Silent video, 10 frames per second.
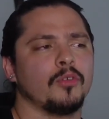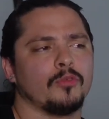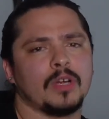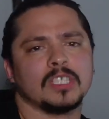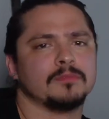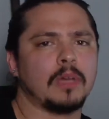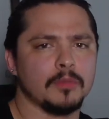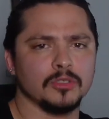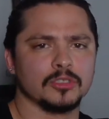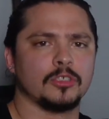for the rest of my
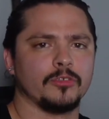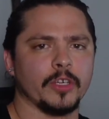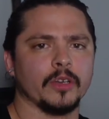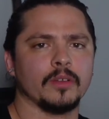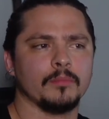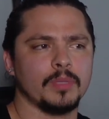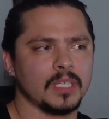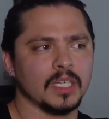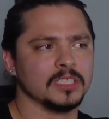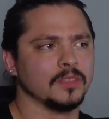music career
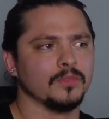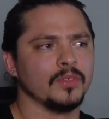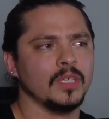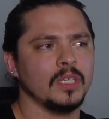because of,